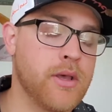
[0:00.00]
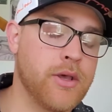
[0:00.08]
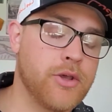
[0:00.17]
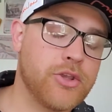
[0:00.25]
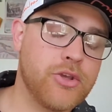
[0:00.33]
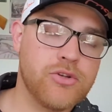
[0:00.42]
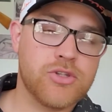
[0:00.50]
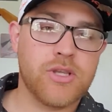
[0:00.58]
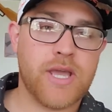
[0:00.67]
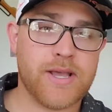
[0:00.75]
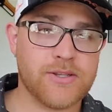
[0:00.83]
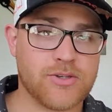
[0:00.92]
usually
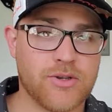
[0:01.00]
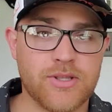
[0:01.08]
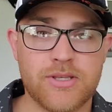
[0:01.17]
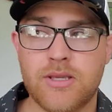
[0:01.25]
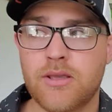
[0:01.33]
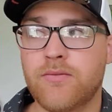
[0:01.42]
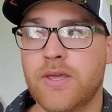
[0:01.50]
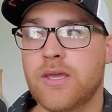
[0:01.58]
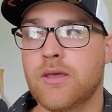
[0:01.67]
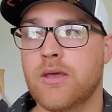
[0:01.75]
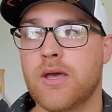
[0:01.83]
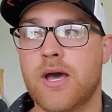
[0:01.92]
has on the
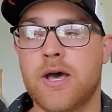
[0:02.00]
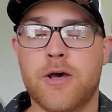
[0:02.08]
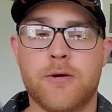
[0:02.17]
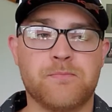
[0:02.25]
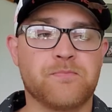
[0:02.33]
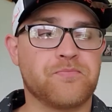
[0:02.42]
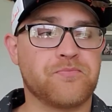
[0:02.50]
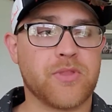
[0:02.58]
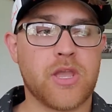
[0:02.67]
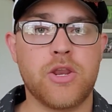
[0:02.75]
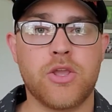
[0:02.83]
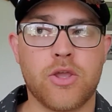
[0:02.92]
TV, and
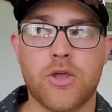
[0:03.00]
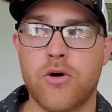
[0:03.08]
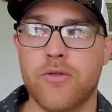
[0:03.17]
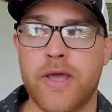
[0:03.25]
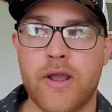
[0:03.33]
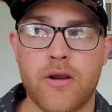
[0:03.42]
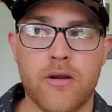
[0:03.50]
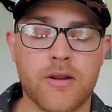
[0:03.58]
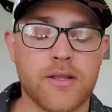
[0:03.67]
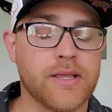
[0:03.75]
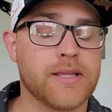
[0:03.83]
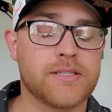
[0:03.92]
you can go there,
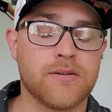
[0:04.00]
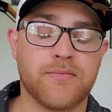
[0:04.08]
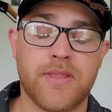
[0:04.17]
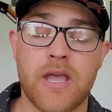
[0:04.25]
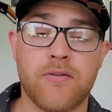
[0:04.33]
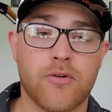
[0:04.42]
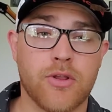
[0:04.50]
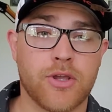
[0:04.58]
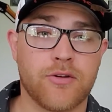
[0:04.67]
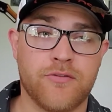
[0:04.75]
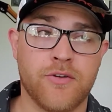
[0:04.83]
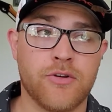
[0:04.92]
get some. They have really
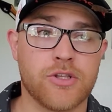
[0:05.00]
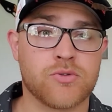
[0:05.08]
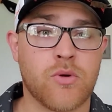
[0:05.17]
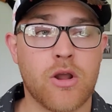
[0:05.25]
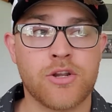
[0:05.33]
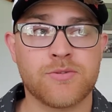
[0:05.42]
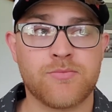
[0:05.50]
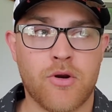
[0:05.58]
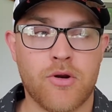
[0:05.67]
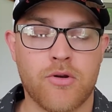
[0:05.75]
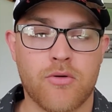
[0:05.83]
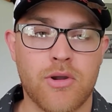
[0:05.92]
good food. It's Rocker's Bar
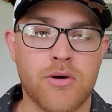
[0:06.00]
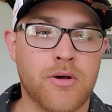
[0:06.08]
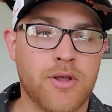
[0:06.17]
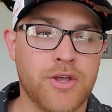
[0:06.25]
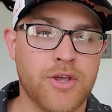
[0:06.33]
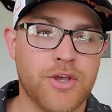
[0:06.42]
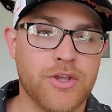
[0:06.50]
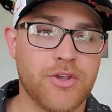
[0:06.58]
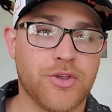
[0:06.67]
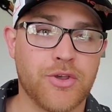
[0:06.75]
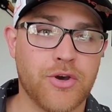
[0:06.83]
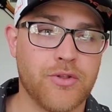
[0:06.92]
and Grill. You
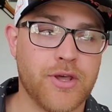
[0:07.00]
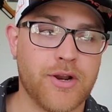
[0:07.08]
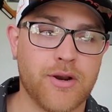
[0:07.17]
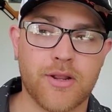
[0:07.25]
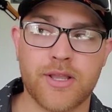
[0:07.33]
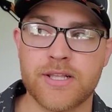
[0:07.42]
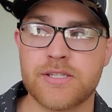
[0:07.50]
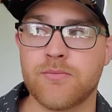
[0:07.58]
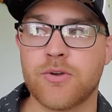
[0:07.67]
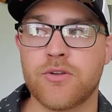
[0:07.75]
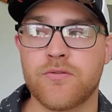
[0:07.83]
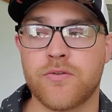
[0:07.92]
can go there, get some
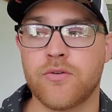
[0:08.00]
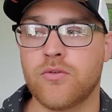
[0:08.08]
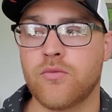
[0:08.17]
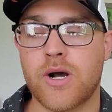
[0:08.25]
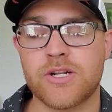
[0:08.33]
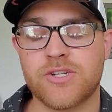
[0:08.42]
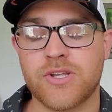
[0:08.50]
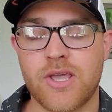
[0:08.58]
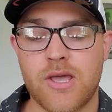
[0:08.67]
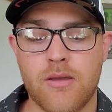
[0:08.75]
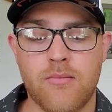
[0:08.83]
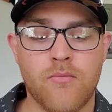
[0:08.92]
good food, watch the
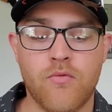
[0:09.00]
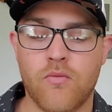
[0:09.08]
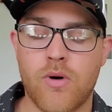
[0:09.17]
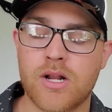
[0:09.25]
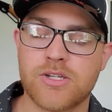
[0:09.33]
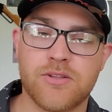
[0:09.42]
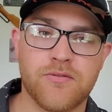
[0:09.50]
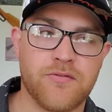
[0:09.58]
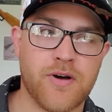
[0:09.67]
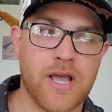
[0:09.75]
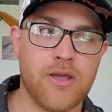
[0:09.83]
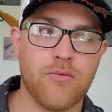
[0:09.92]
game, watch the
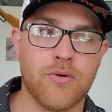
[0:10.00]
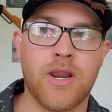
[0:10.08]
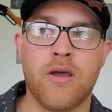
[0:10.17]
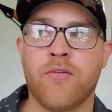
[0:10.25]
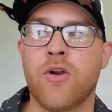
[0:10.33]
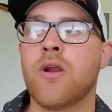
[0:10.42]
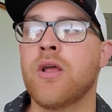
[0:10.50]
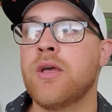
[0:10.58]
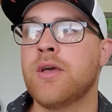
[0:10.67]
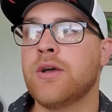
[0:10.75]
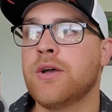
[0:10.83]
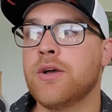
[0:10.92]
fight, whatever.
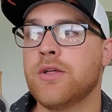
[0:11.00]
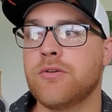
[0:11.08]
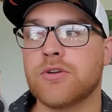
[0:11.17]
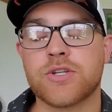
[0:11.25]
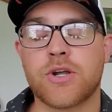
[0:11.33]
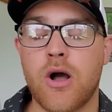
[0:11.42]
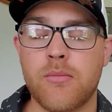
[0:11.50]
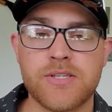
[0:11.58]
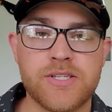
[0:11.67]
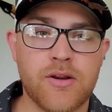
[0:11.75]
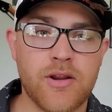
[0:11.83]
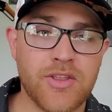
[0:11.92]
There's a
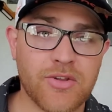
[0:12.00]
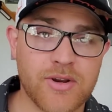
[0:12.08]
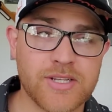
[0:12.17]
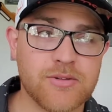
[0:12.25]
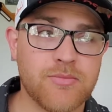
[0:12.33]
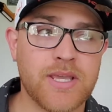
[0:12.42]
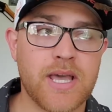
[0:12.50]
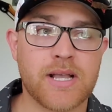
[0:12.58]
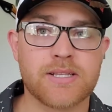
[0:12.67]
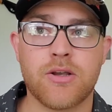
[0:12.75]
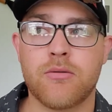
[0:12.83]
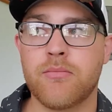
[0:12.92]
commissary. There is a
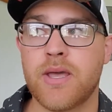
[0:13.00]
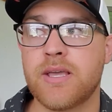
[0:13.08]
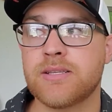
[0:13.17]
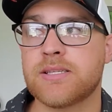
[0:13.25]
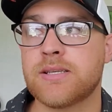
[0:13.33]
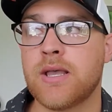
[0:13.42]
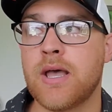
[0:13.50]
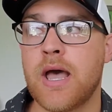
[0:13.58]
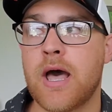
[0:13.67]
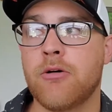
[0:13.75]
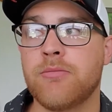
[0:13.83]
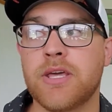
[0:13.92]
BX on base,
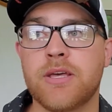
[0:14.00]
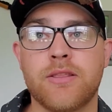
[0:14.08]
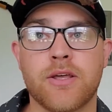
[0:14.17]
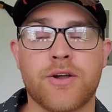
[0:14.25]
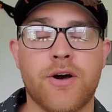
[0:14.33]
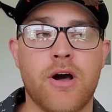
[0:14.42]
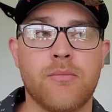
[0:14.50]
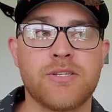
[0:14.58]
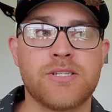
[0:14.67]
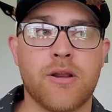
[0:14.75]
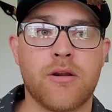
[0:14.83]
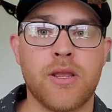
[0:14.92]
albeit the
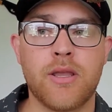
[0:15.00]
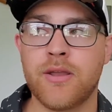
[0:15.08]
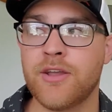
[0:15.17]
commissary